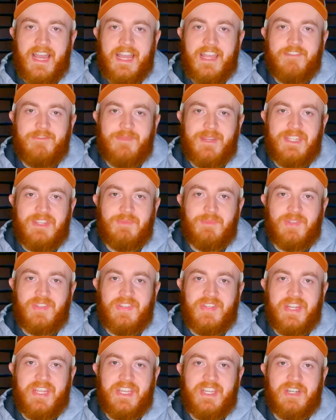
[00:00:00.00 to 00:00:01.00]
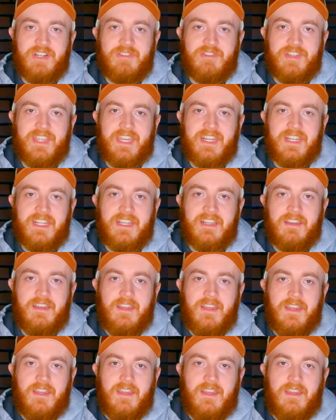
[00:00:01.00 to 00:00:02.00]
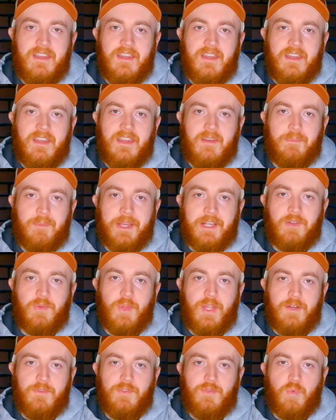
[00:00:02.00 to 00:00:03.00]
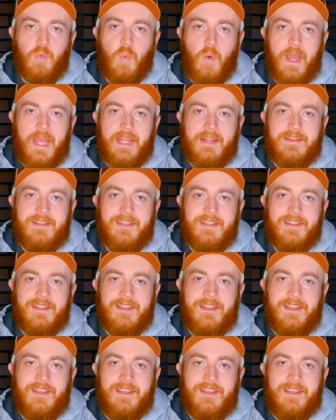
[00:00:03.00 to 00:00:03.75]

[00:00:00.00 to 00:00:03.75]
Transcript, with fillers: I have made the mistake of getting my gloves wet,